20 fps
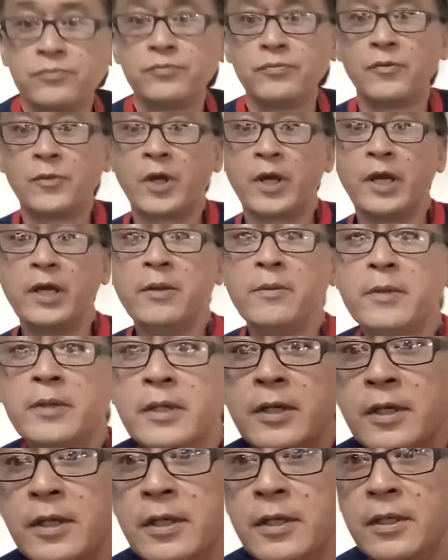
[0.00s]
Okay,
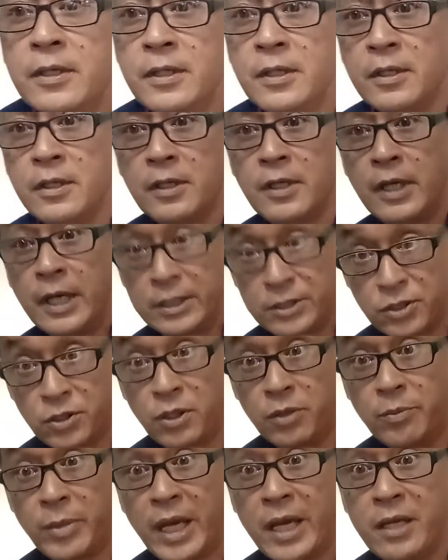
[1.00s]
that's not
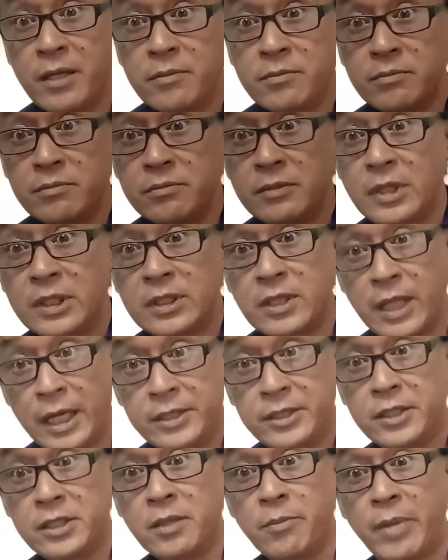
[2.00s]
bad. It's
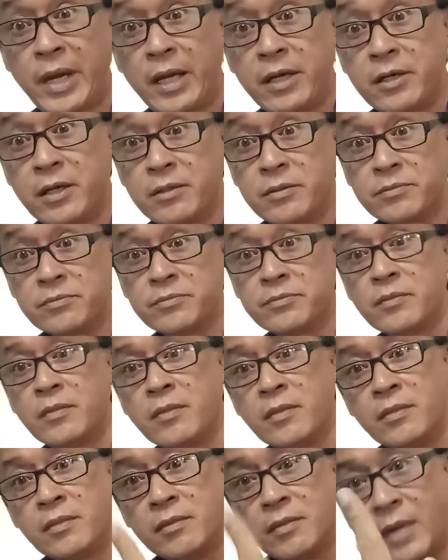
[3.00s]
lighting the background.
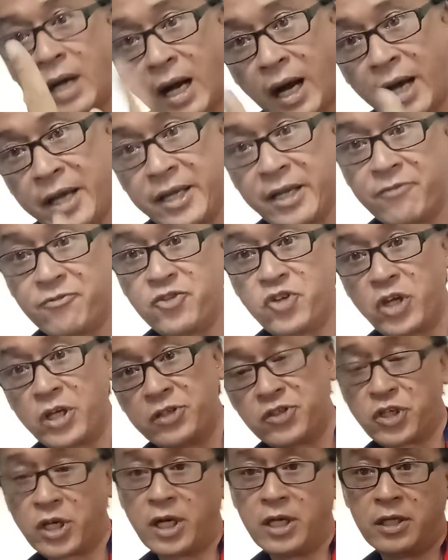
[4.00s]
I have changed
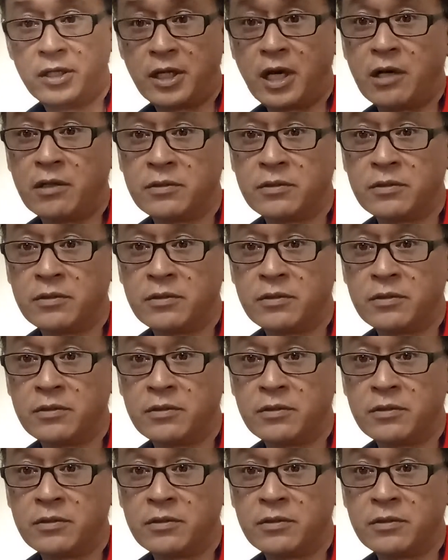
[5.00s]
color now.